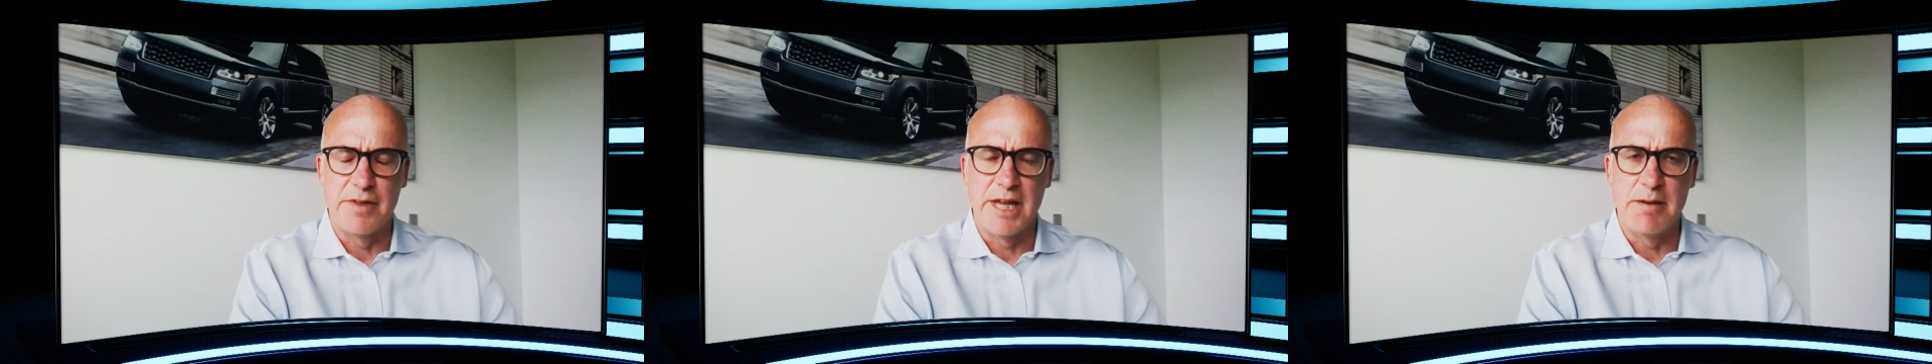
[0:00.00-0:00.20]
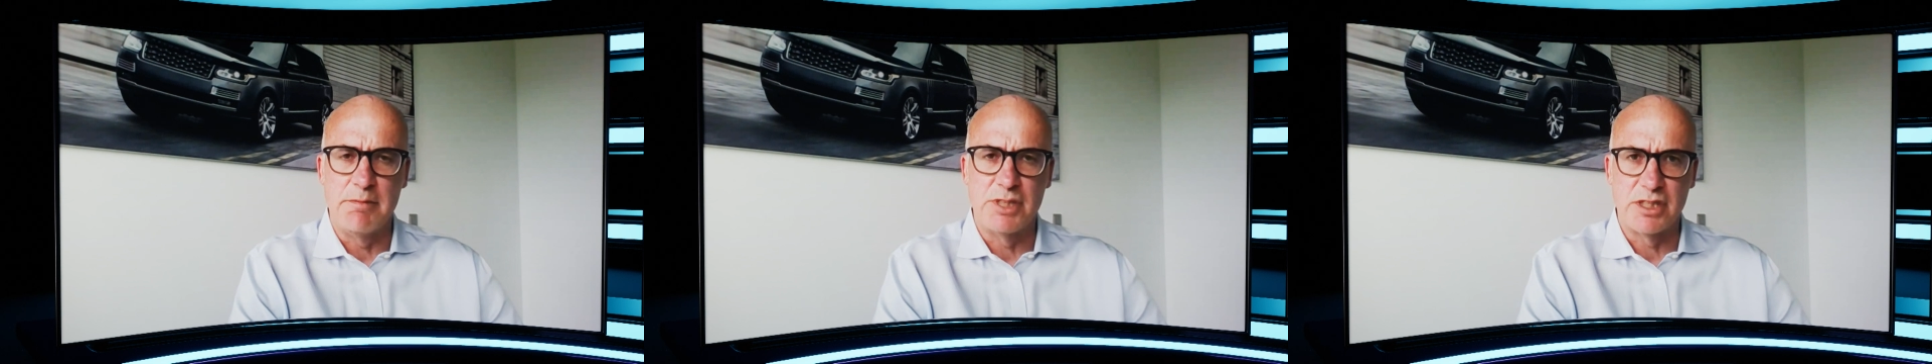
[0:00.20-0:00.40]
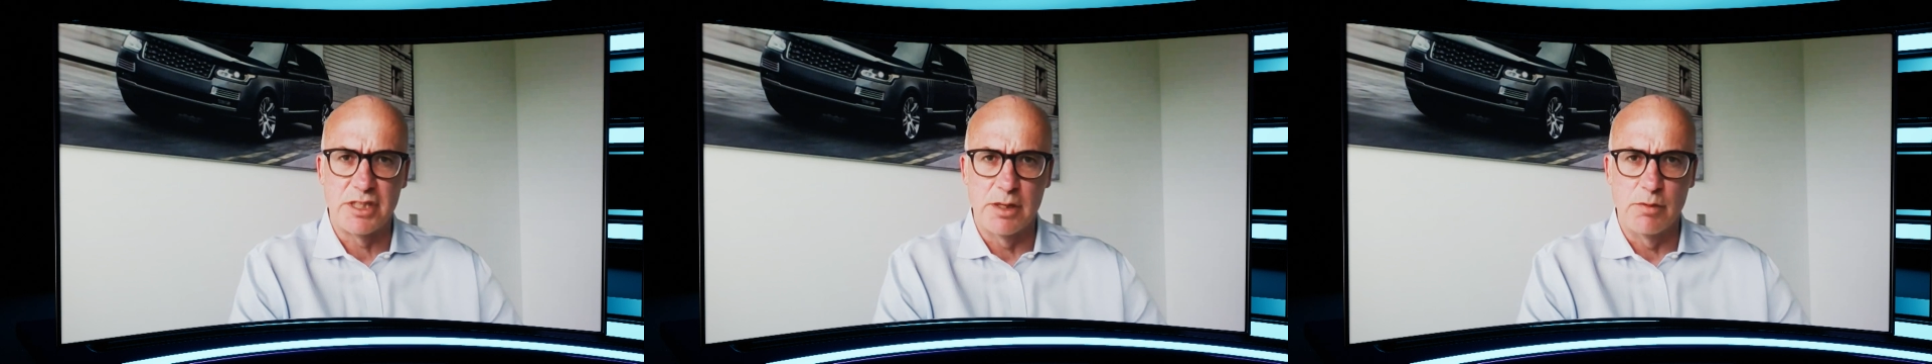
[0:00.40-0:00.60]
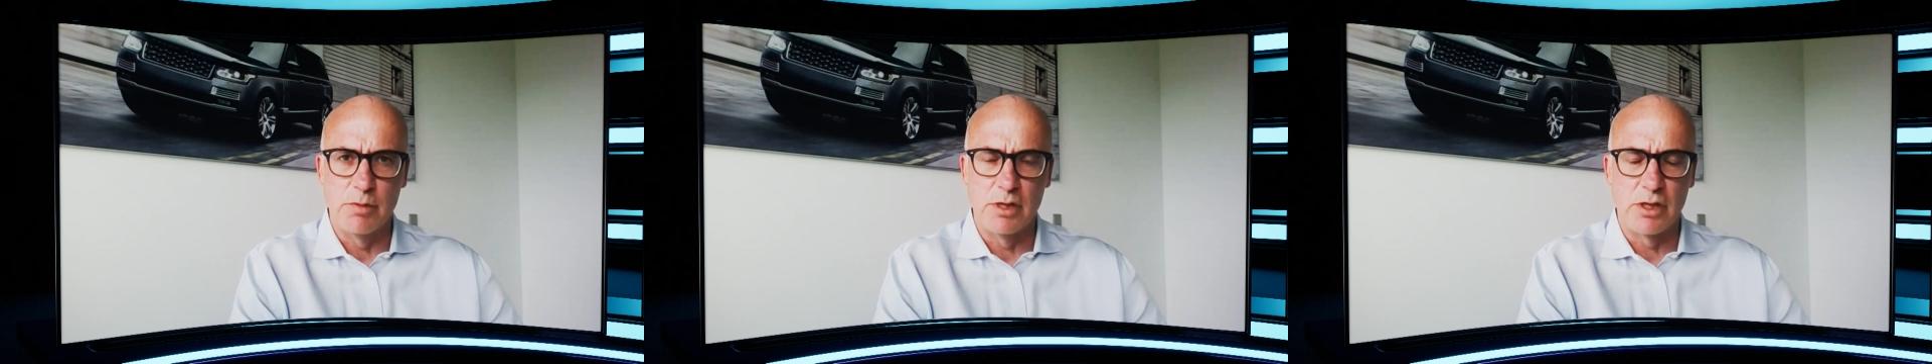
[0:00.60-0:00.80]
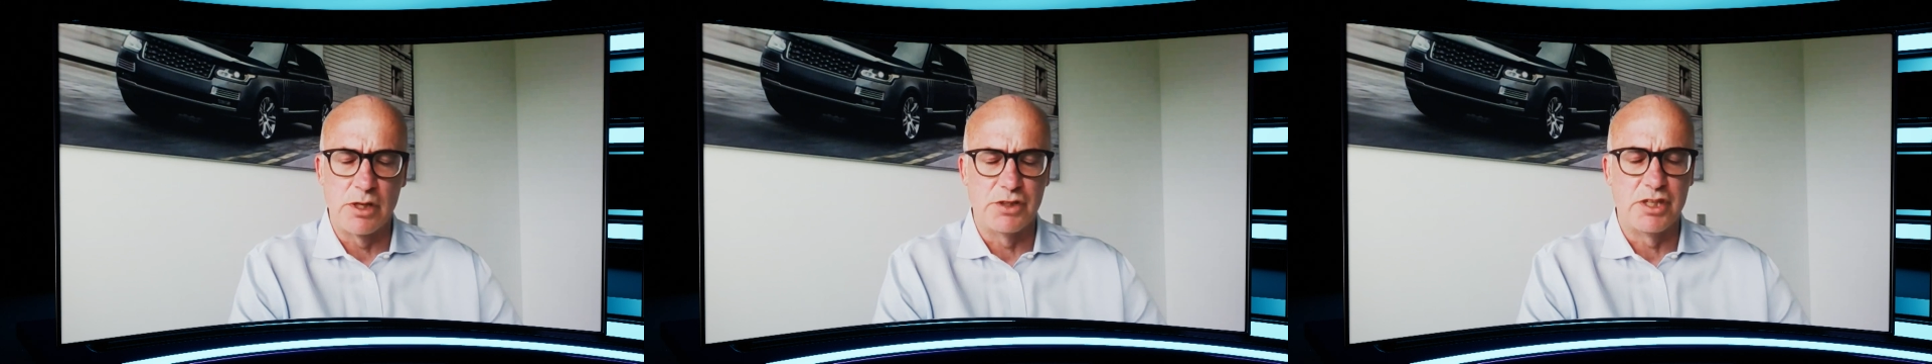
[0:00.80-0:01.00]
for them still
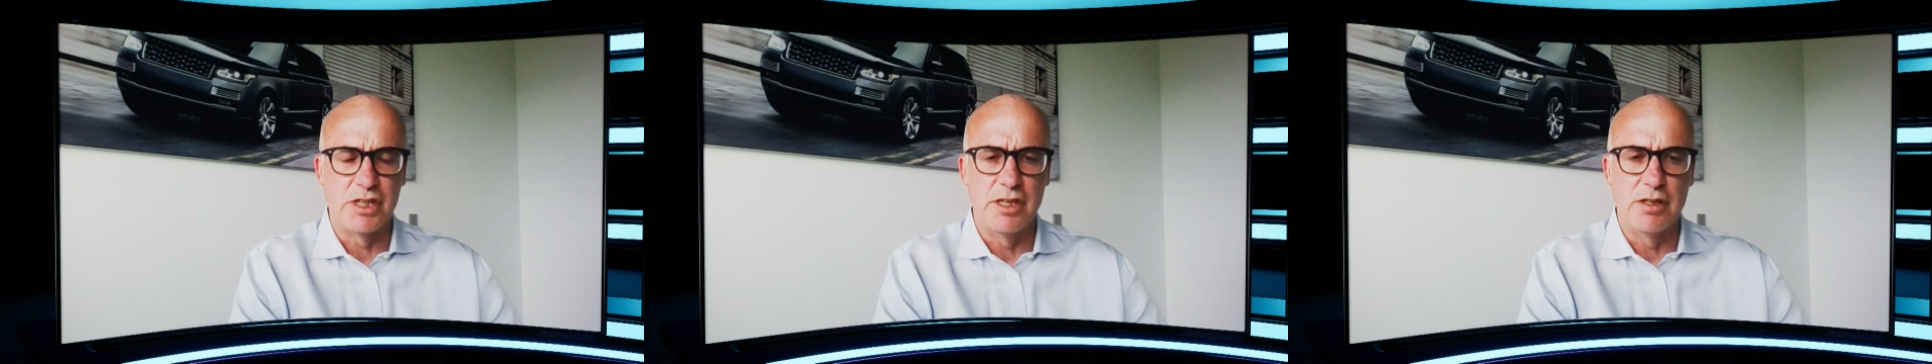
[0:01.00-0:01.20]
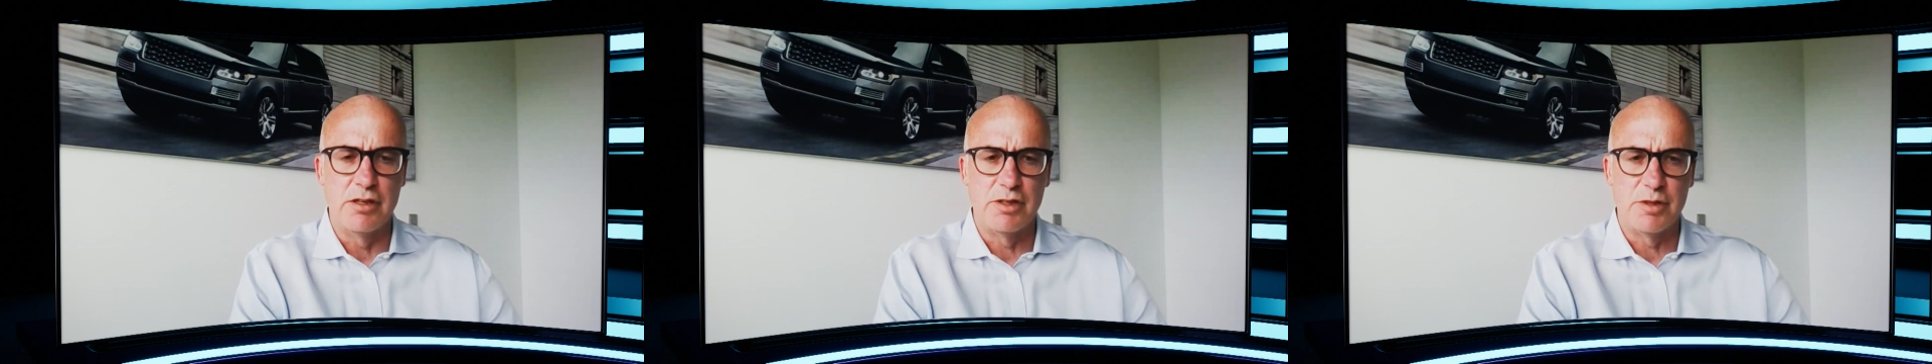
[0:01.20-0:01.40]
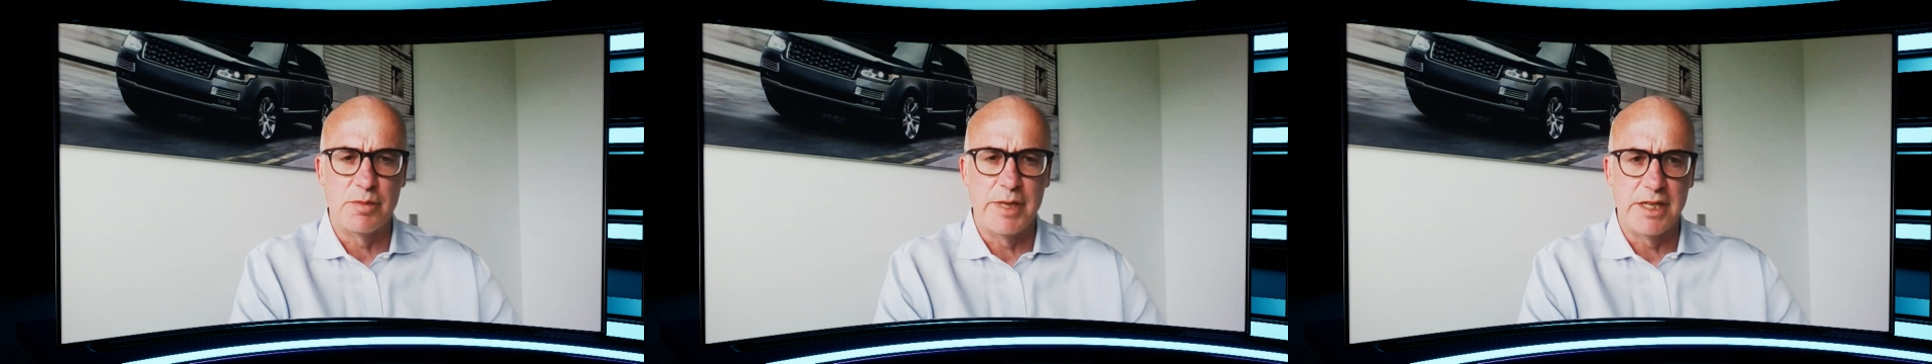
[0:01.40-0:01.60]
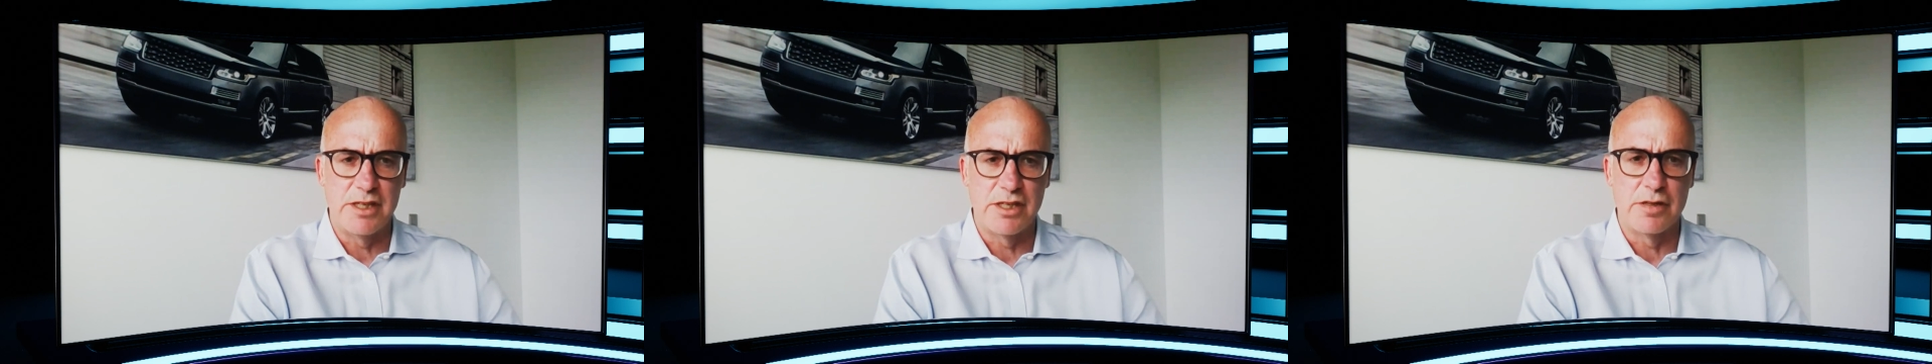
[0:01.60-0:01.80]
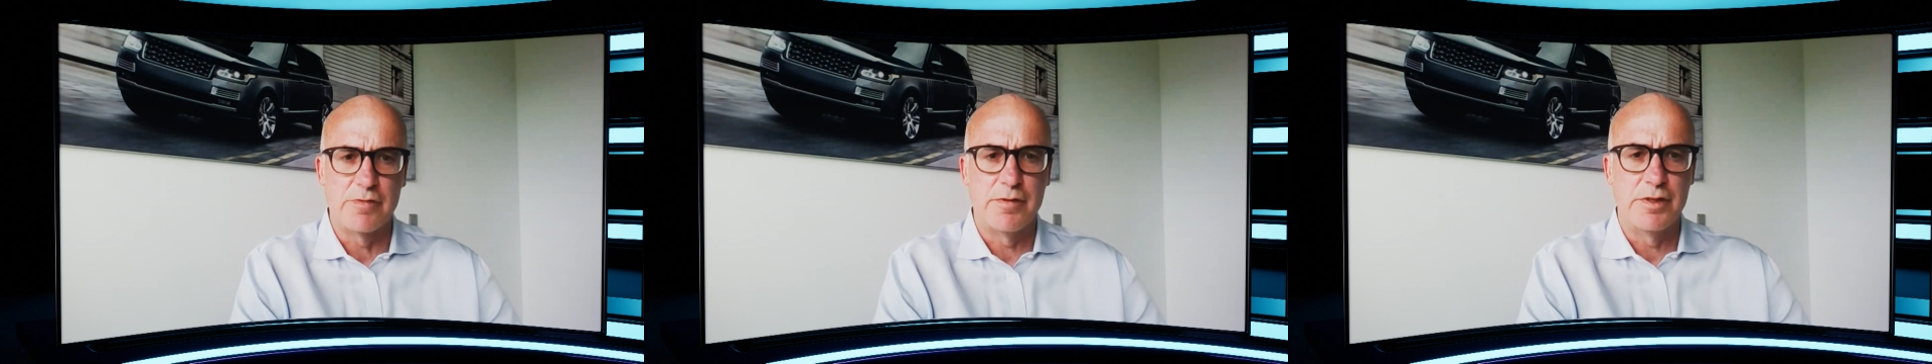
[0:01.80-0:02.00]
will continue to
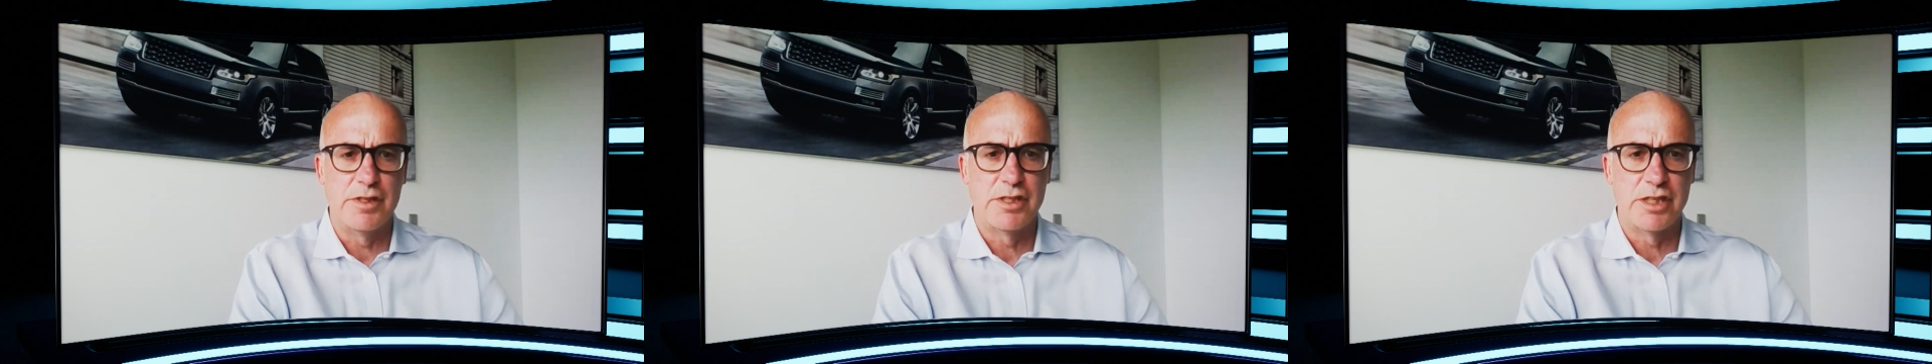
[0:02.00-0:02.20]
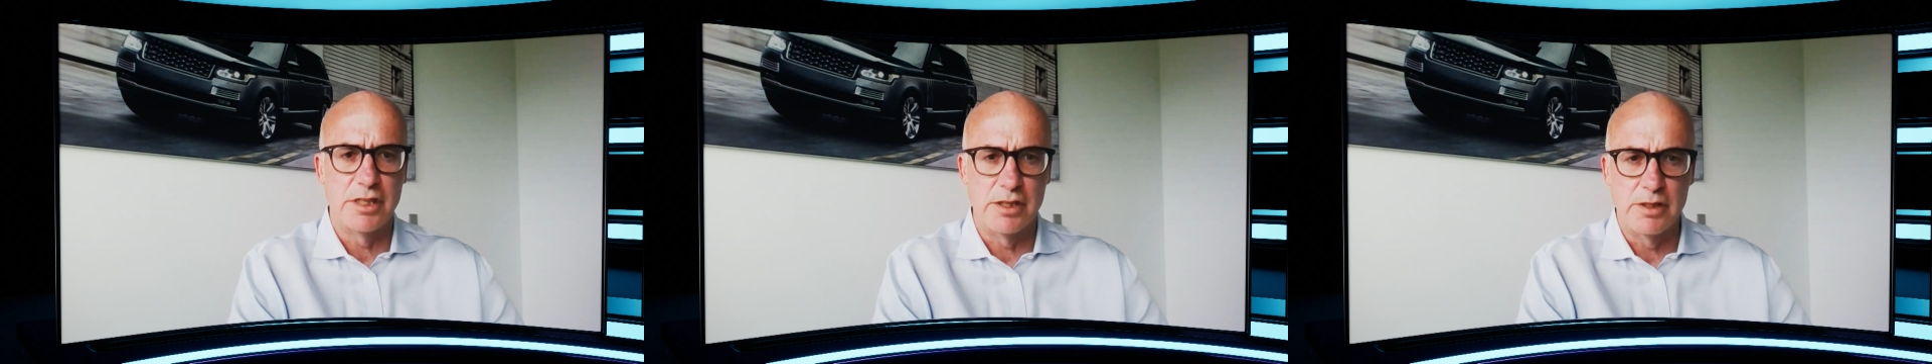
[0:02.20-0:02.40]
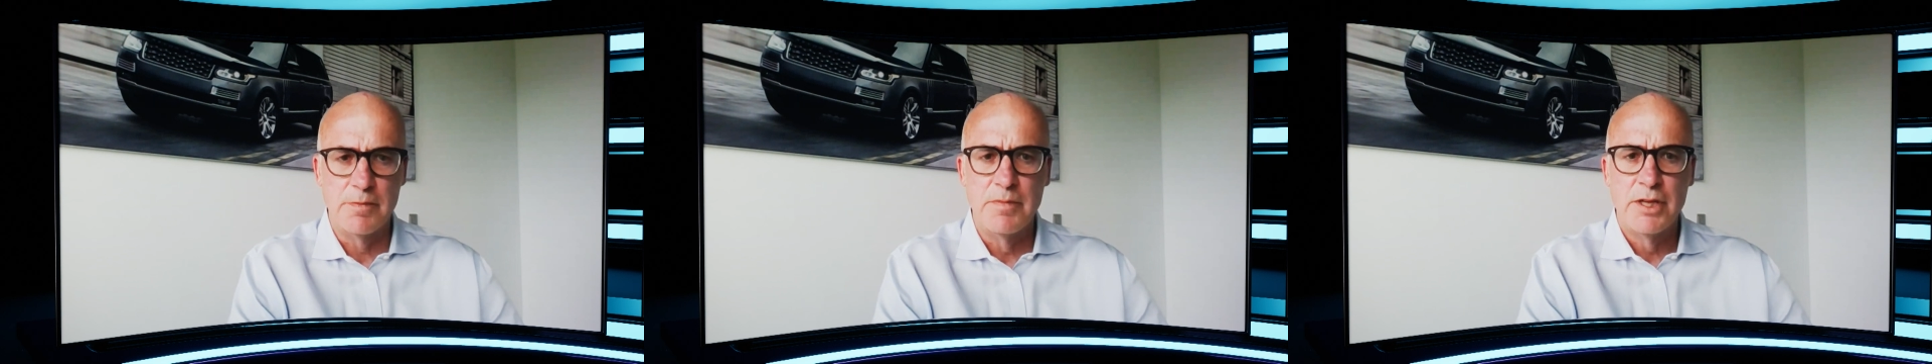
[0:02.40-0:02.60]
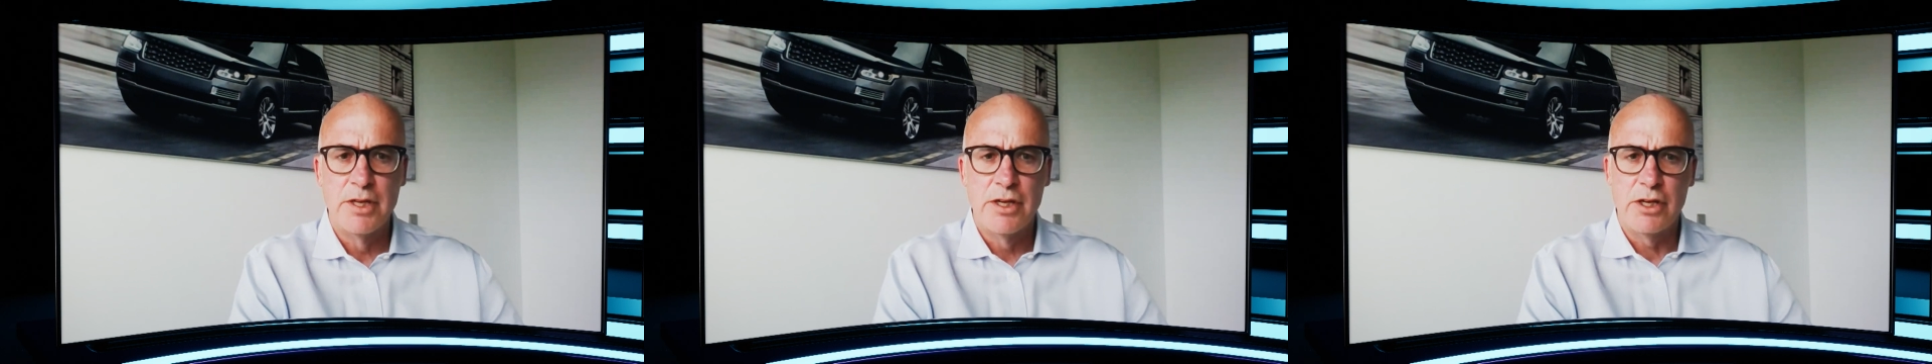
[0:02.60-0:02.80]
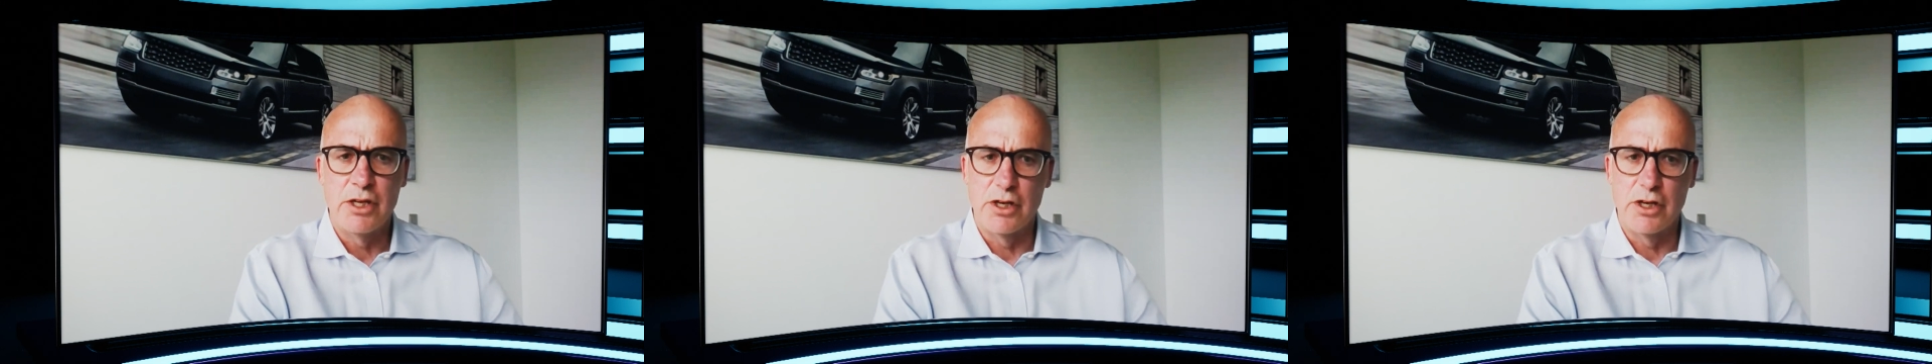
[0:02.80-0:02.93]
be tough until,